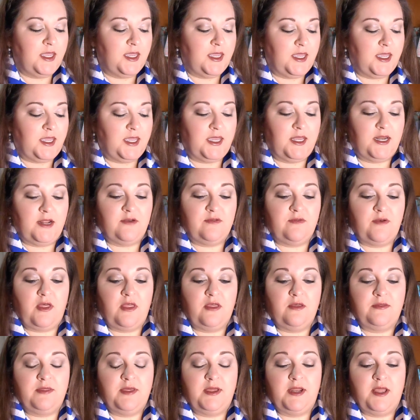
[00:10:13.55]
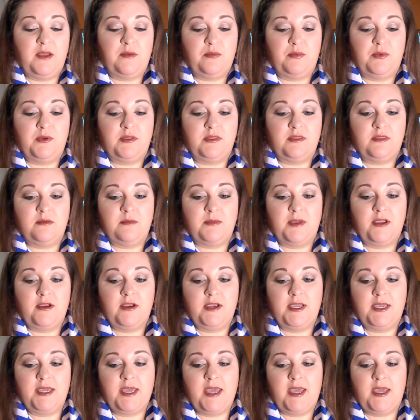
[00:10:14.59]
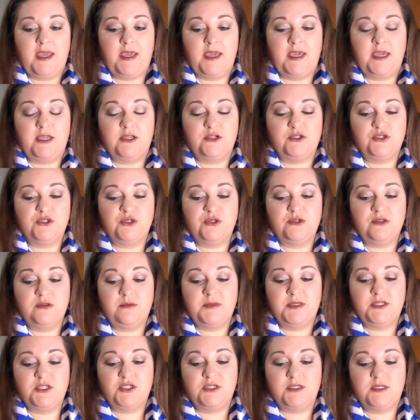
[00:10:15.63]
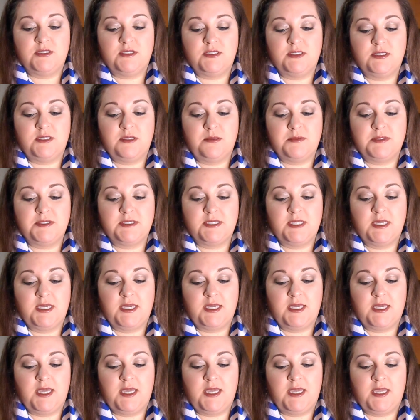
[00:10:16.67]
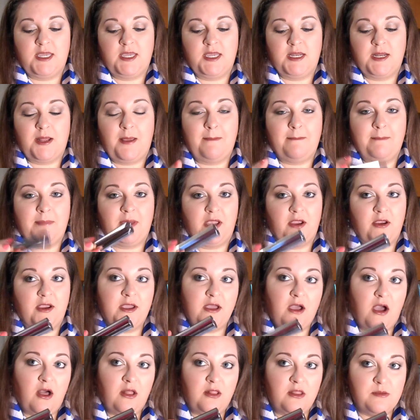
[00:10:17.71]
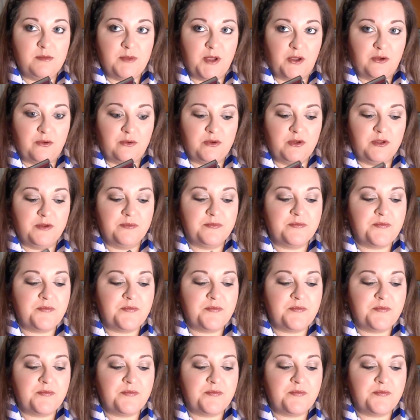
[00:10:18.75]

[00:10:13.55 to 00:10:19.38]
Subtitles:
And I followed that up with the Mary Kay True Dimensions lipstick in Berry a la Mode.